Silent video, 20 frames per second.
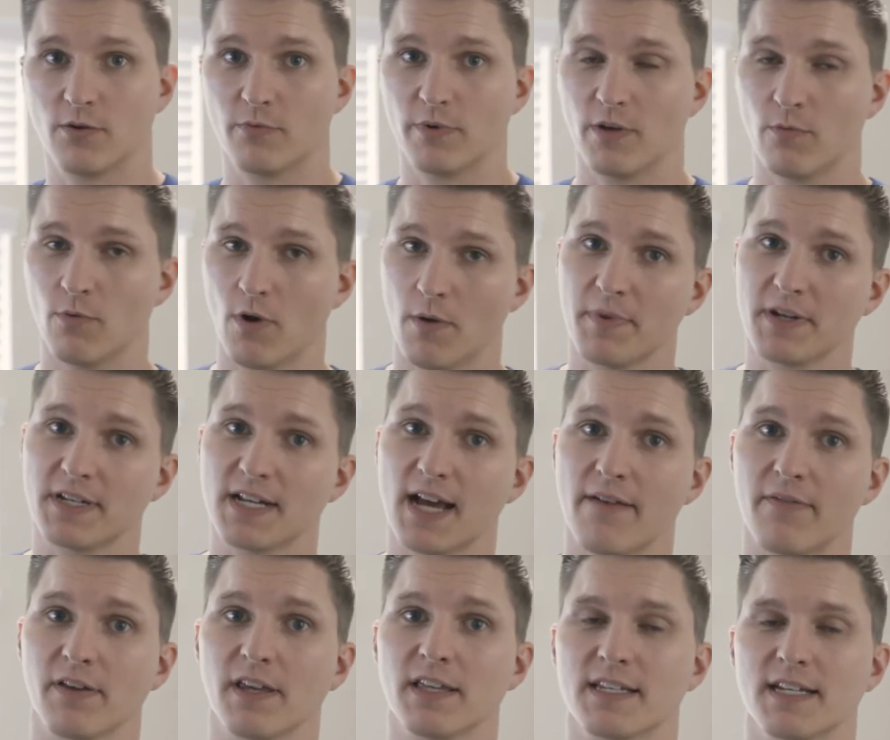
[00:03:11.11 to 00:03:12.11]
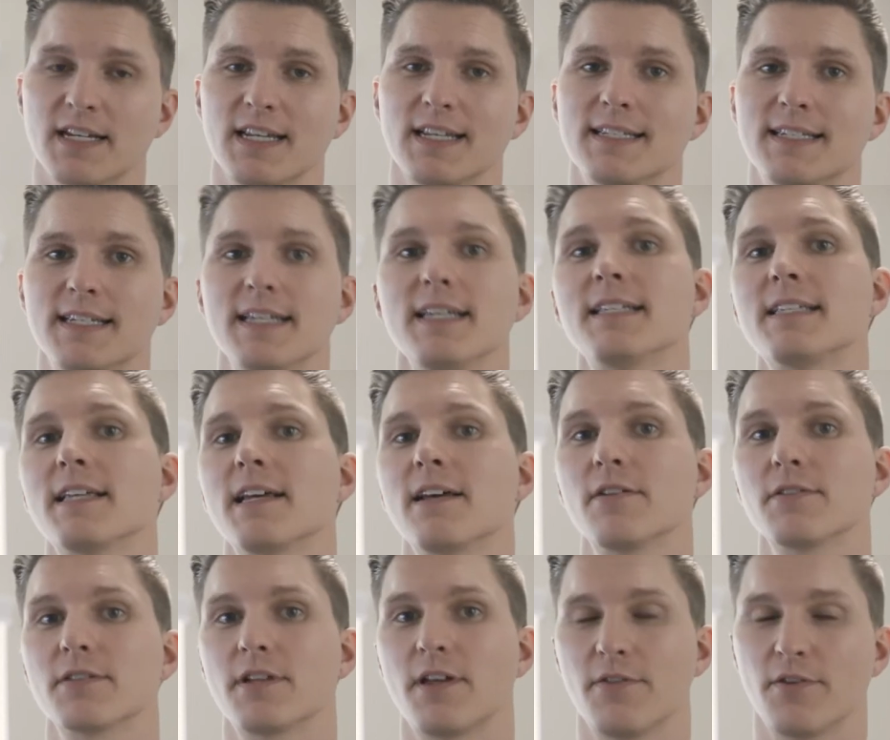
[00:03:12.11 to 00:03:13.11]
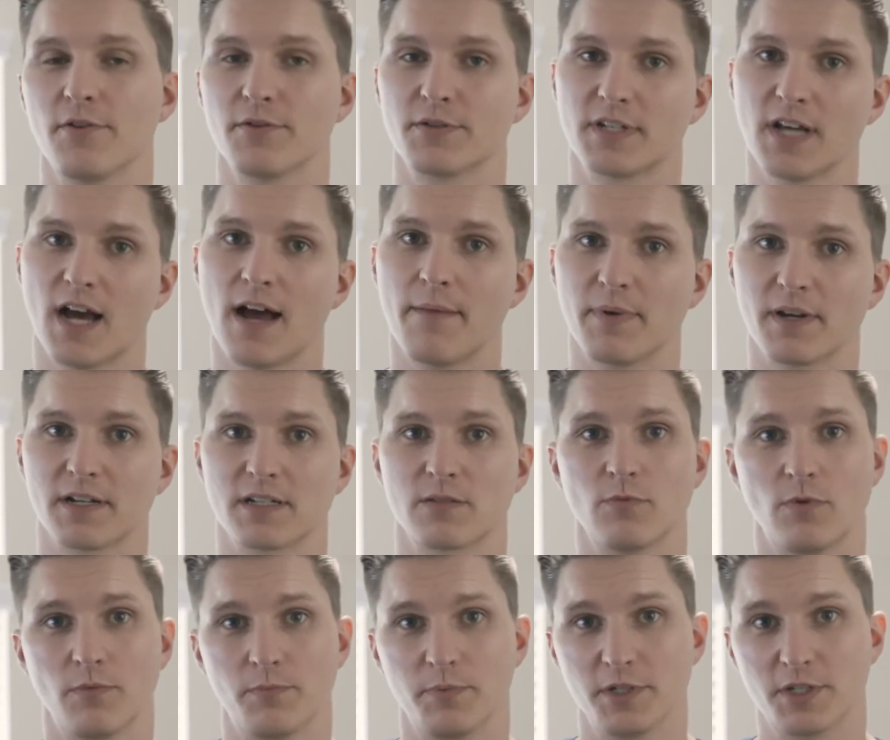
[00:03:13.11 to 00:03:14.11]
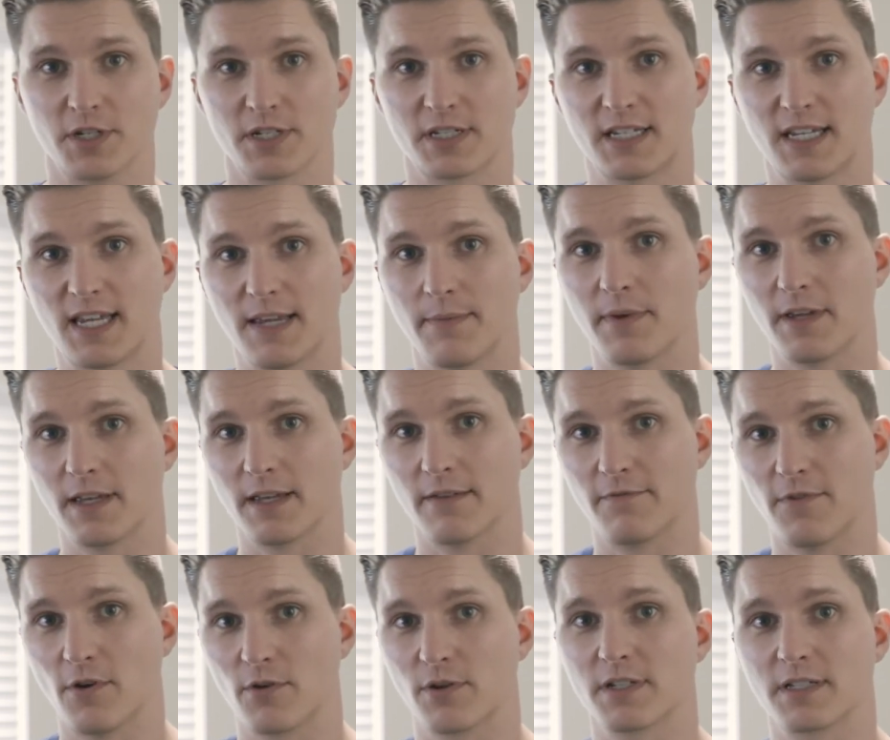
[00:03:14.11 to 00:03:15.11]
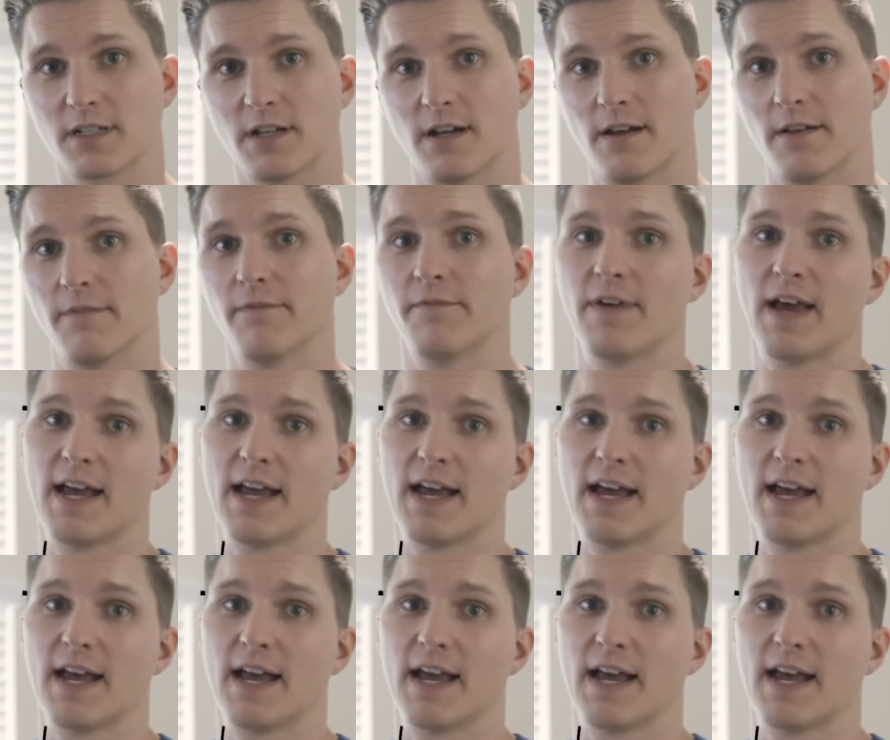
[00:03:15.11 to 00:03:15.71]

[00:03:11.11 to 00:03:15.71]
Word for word: so we won't be diving into any details on those topics. We'll be just keeping it focused on